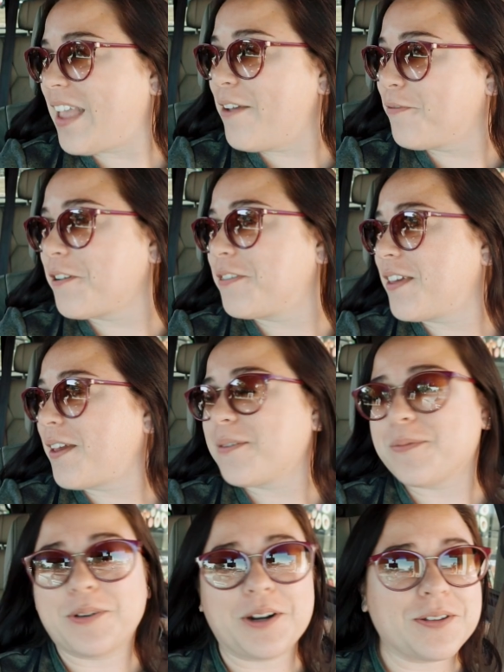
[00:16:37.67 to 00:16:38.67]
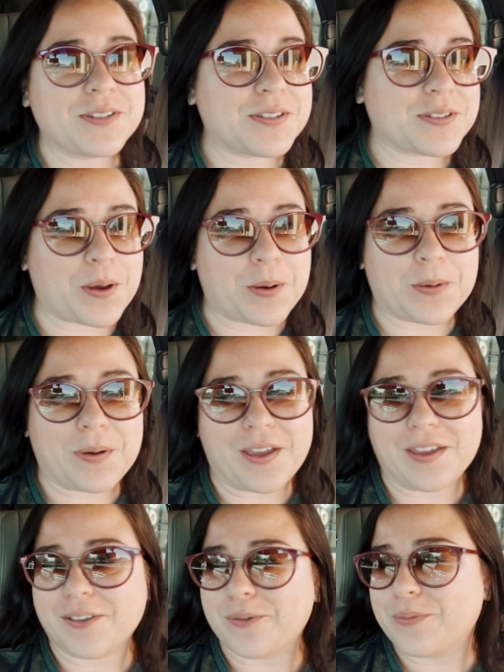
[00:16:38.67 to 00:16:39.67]
Everything. What else has gone
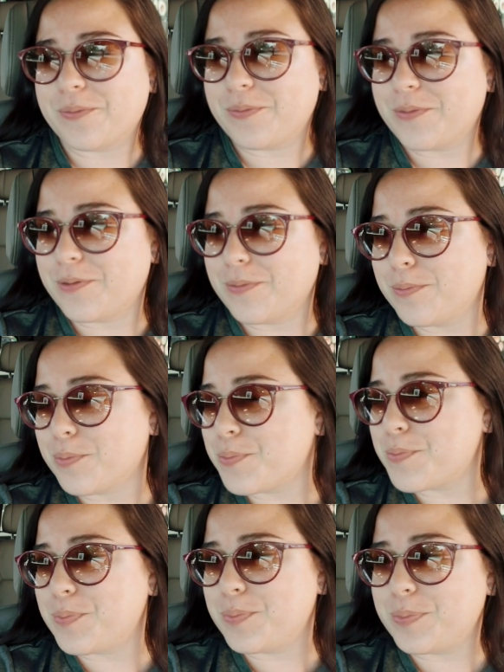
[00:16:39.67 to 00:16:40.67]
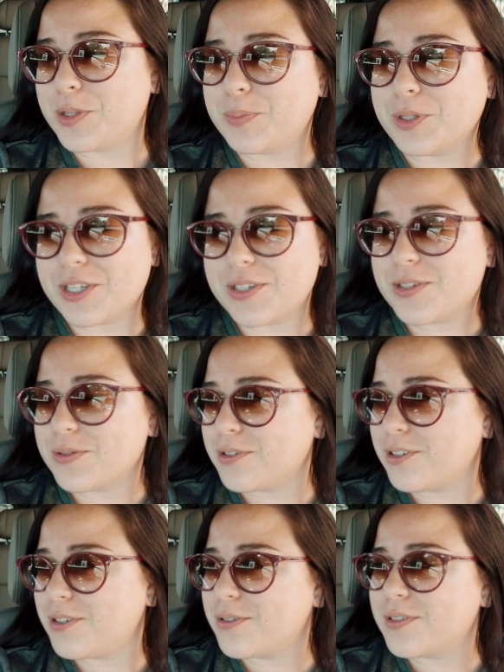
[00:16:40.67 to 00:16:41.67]
away? The Blaze
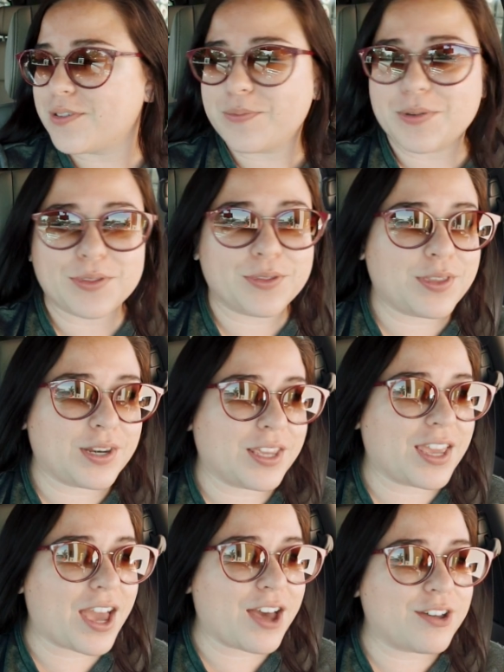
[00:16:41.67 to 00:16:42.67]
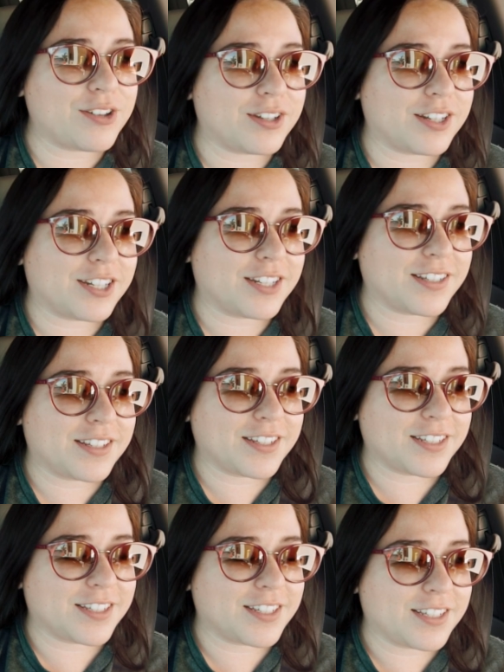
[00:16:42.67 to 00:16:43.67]
Doritos have been thinning like out. Super hard to
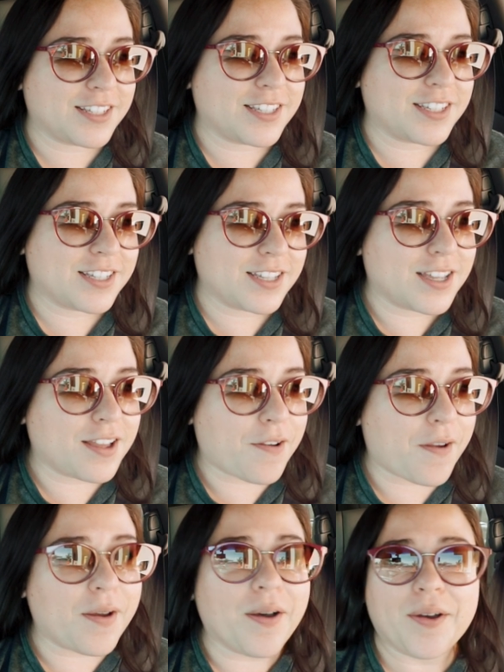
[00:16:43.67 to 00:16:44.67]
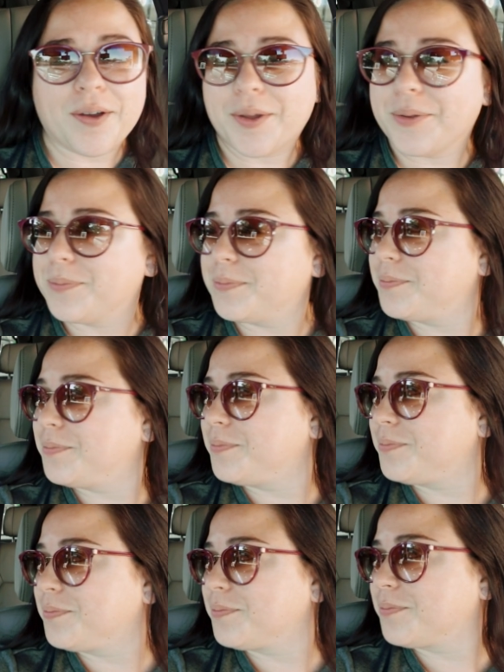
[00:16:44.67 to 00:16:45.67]
find. The um, um,
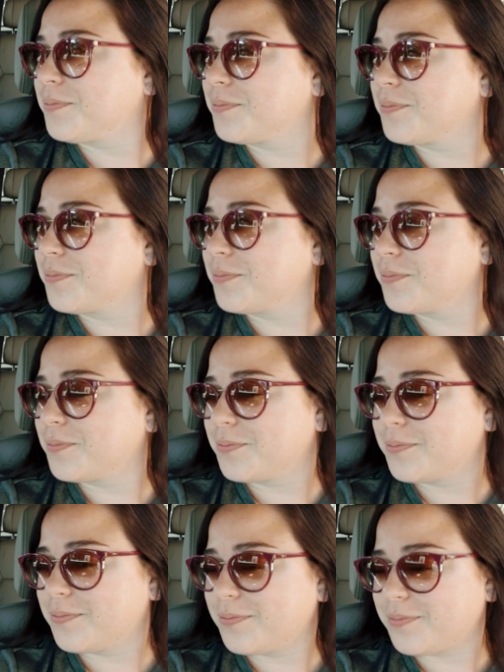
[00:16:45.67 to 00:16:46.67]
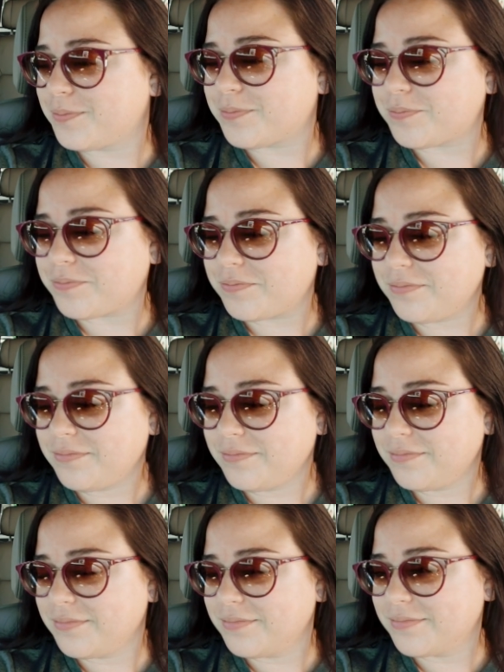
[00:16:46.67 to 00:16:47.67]
there was another potato chip. It was the
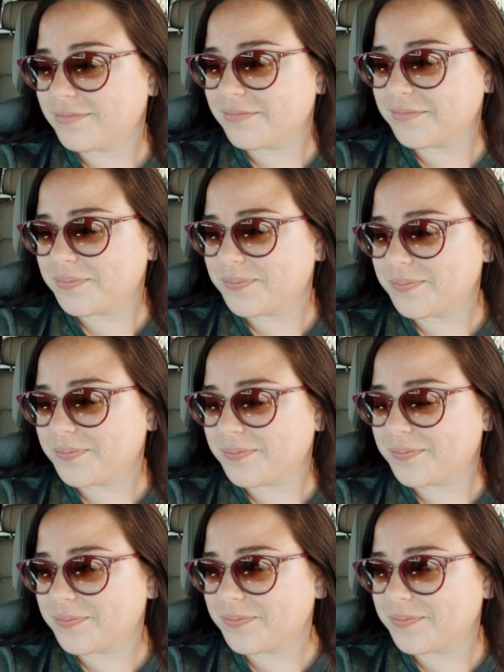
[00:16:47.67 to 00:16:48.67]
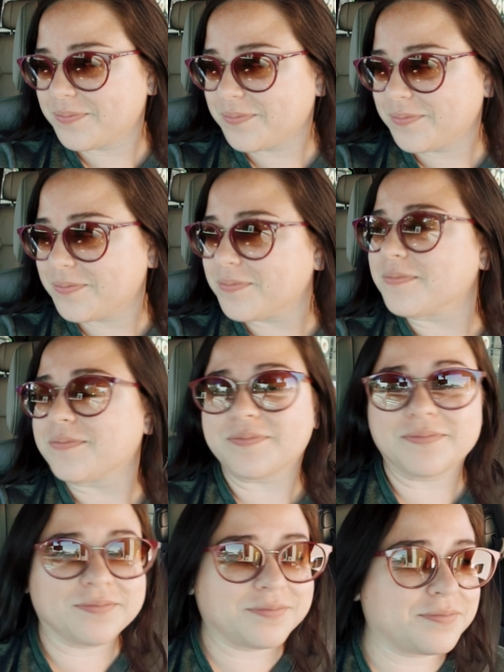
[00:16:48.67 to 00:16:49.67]
habanero ranch.
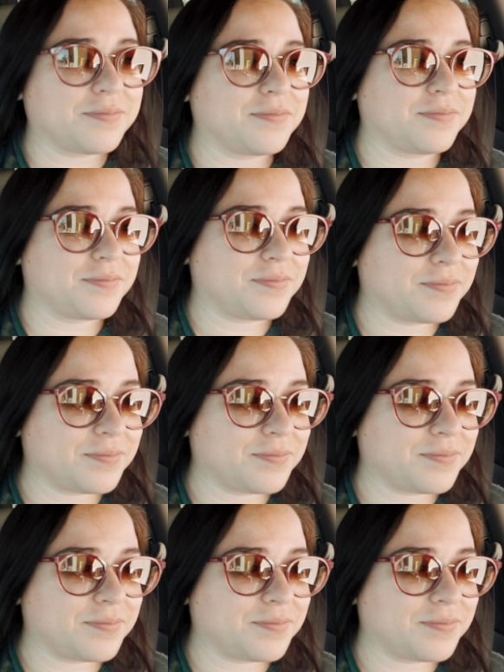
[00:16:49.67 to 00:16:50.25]
Mm-hmm. Gone.